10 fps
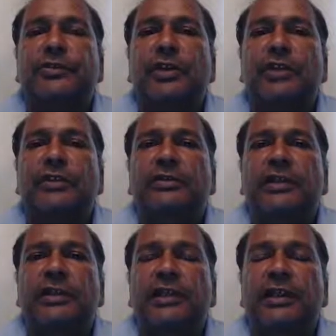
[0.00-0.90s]
want to
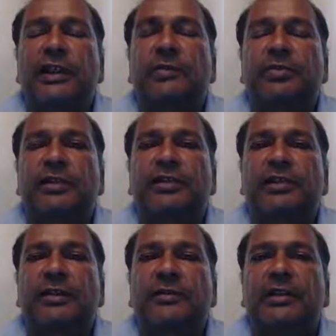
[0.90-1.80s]
accomplish
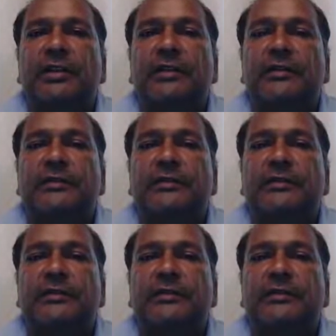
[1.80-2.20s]
something.